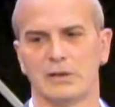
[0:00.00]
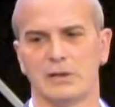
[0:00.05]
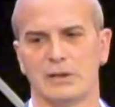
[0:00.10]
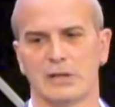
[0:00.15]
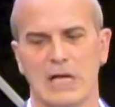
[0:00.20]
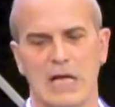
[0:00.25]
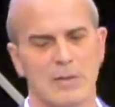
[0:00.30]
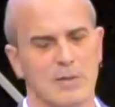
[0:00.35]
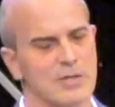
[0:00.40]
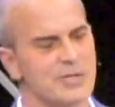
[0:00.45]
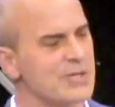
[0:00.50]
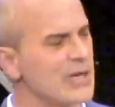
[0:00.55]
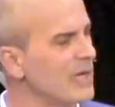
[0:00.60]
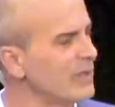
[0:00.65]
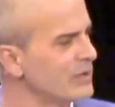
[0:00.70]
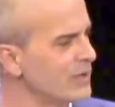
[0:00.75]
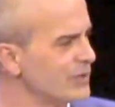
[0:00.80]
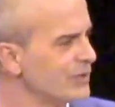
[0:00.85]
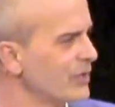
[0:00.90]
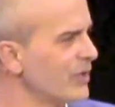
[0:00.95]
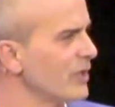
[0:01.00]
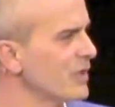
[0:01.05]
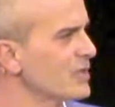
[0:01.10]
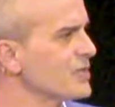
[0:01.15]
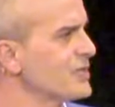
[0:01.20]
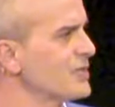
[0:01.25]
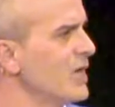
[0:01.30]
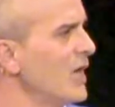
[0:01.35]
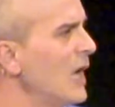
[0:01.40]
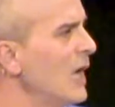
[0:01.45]
Came inside the truck
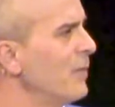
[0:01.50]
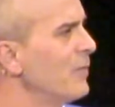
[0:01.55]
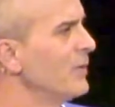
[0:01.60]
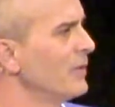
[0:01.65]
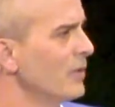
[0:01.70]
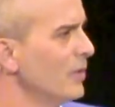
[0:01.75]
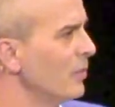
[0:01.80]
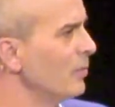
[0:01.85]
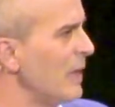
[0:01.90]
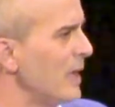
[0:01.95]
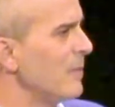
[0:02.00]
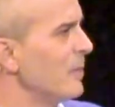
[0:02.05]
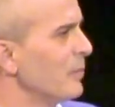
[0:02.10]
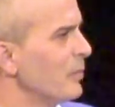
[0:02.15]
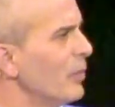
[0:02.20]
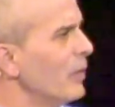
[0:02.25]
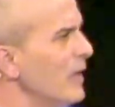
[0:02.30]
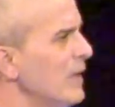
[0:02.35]
stop, and the little baby boy,